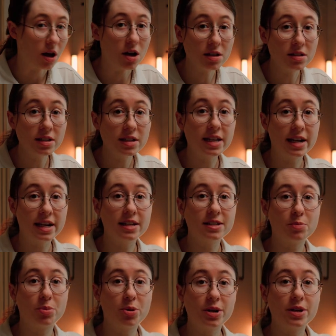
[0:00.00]
Honestly, that is
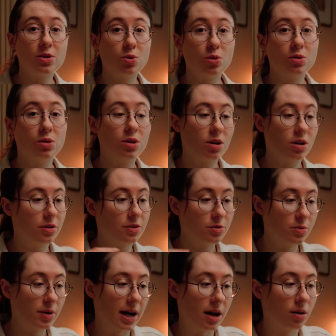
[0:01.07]
a pretty cool look
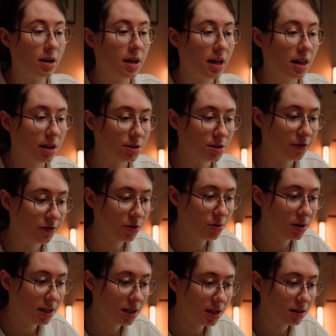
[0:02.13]
throughout. There's a few
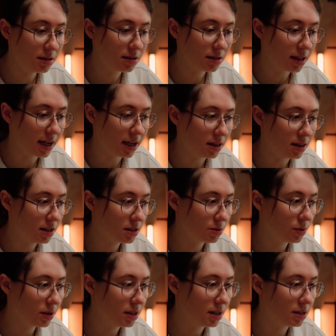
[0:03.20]
of these, like this
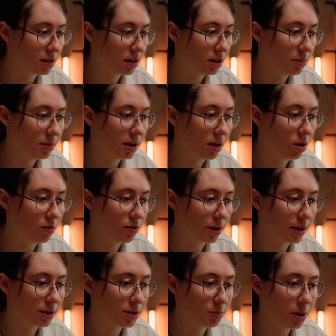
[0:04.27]
one that's a little bit
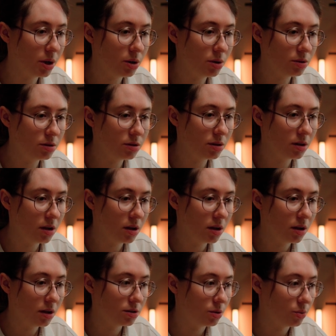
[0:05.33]
overexposed.
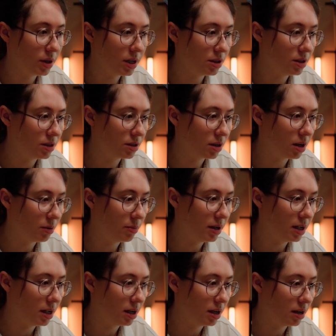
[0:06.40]
So we could just come
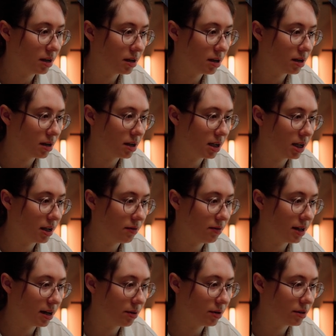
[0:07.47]
in and give
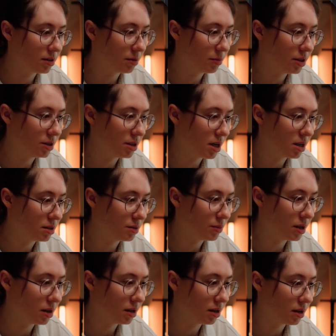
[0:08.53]
that one some
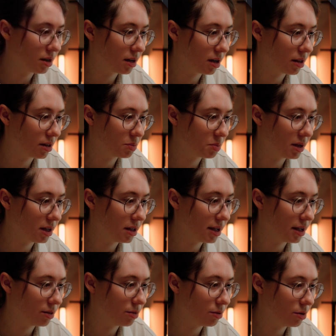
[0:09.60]
adjustment. Now let's play
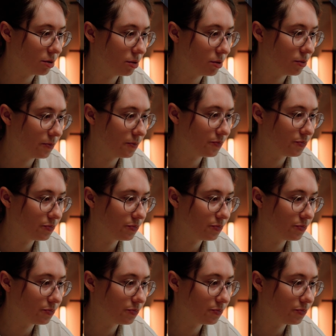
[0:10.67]
that through.